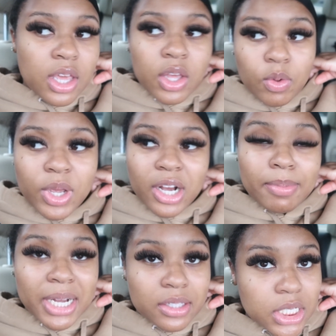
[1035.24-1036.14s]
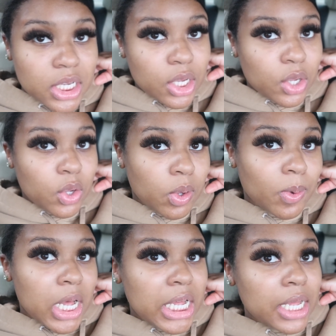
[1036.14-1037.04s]
We are about to go
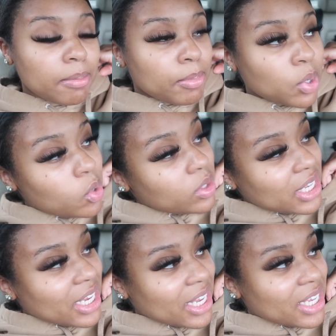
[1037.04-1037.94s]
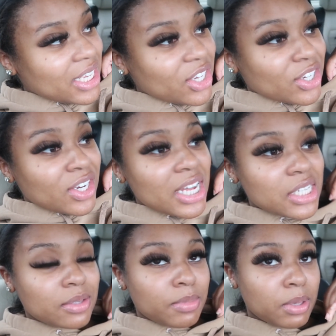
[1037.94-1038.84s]
bowling. Your girl
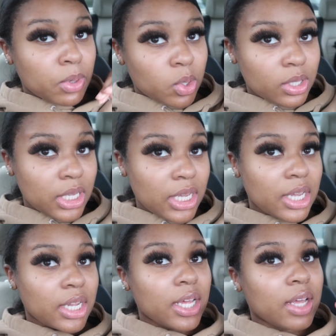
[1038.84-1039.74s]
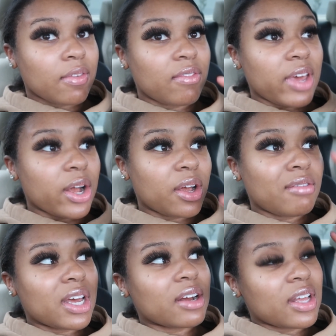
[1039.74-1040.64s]
hasn't been bowling in a very,
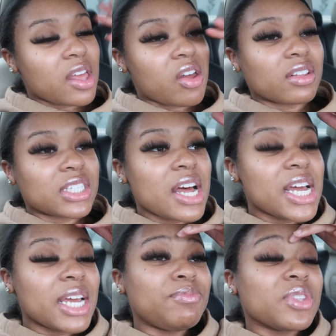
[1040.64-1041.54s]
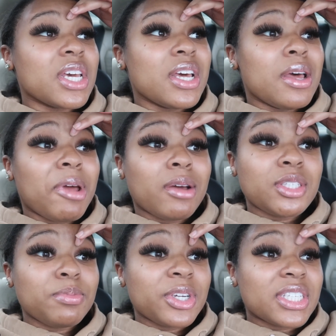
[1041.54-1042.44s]
very long time, but I'm
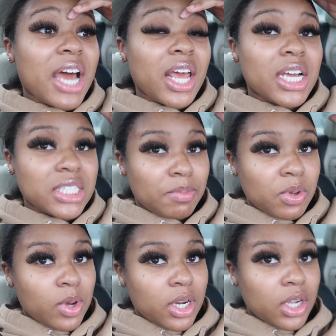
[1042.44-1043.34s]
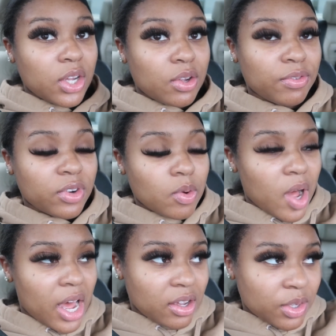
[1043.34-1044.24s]
super excited because I've been wanting to go for a
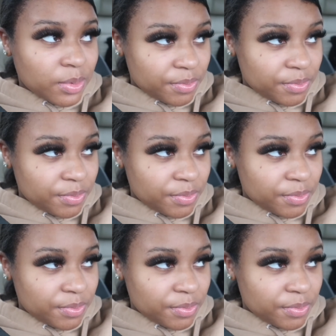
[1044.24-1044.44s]
while.